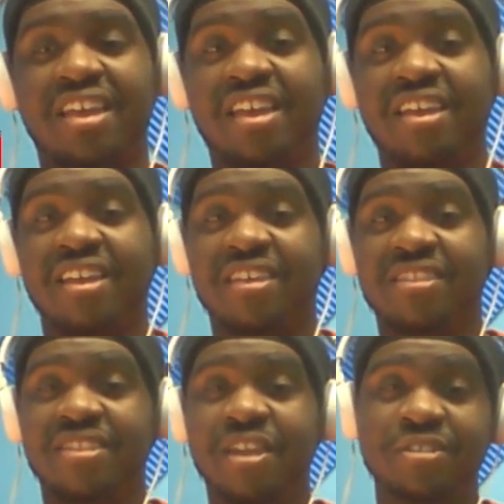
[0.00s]

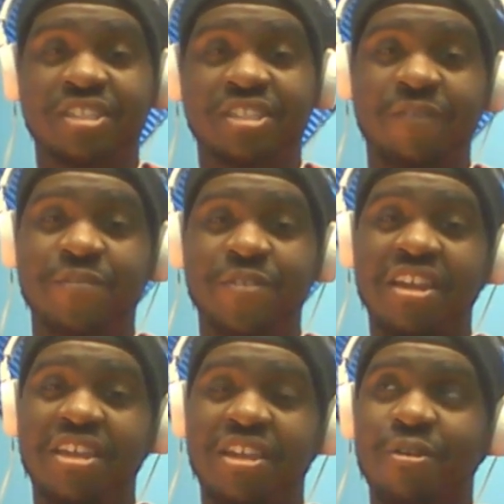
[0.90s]
and there's a
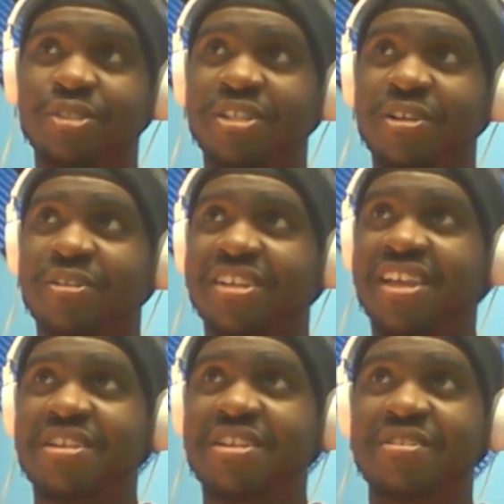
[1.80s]
video
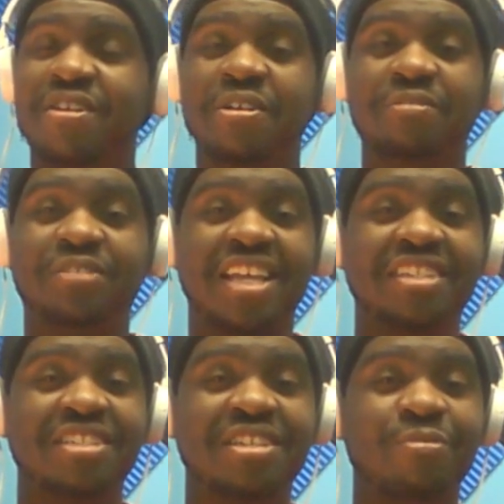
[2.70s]
circulating of
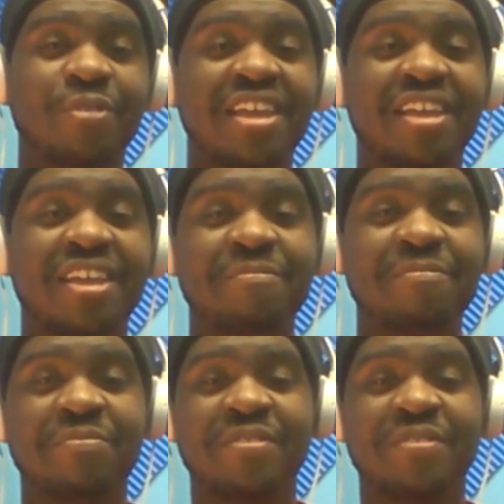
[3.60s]
Sexyy Red,
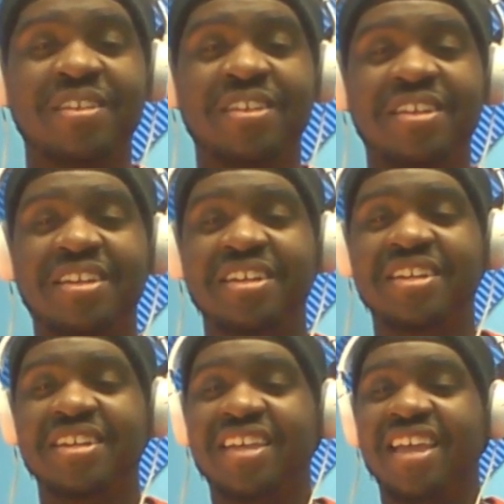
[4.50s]

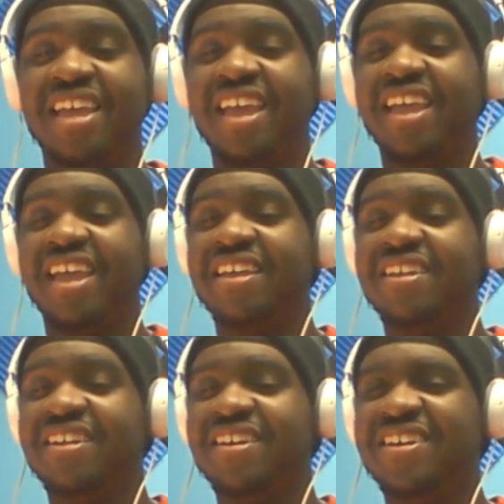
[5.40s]

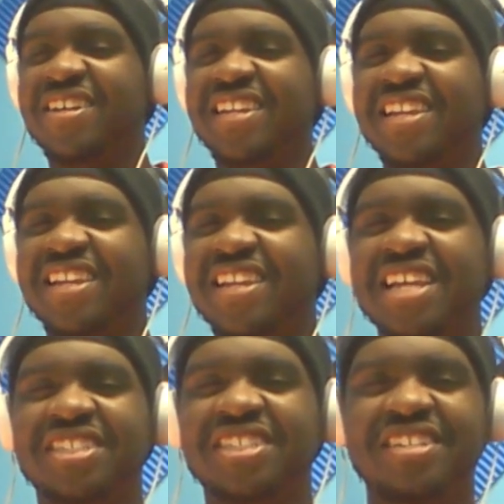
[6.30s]
and
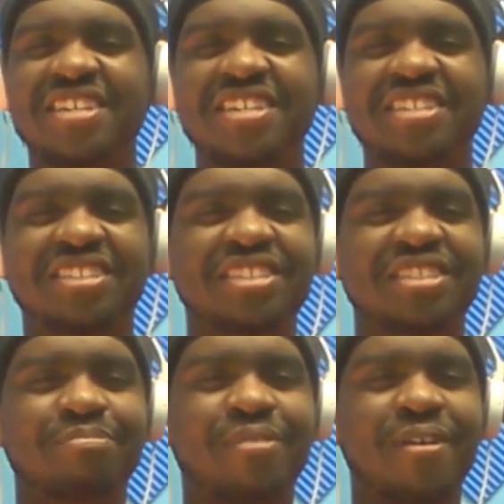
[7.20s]
allegedly
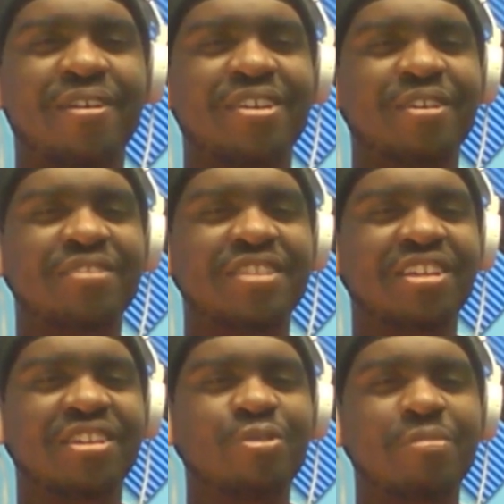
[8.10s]
she's a part of the
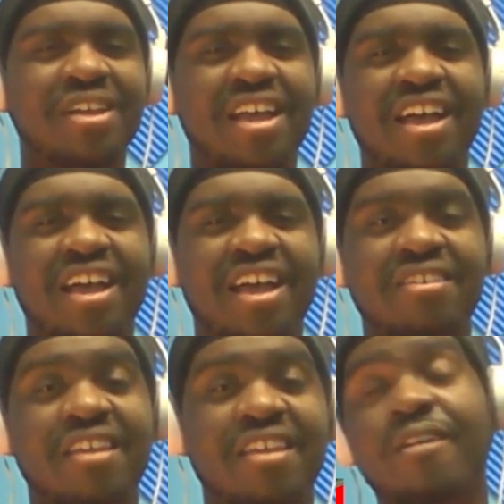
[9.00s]

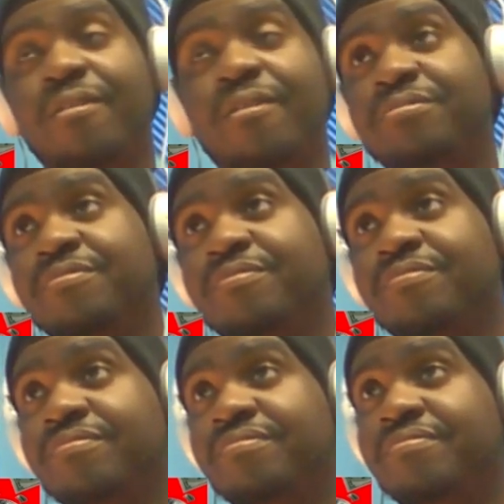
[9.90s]
Illuminati.
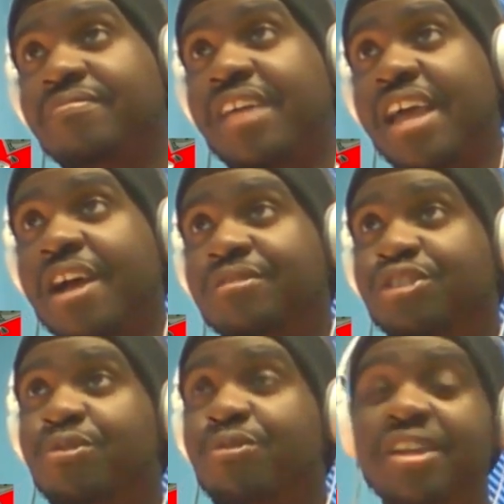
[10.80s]
Now, how
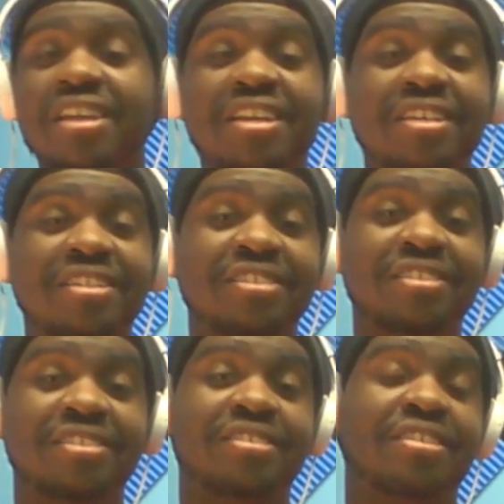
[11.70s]
true it
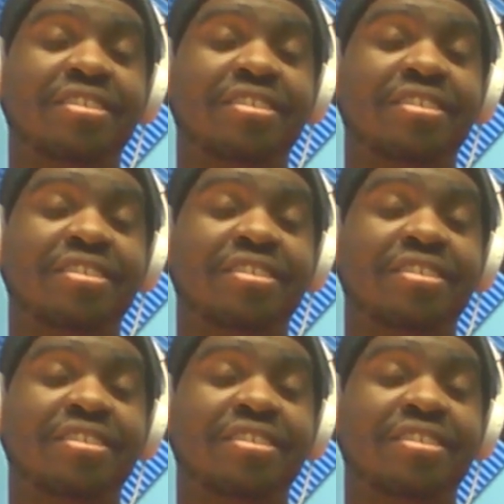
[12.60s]
is,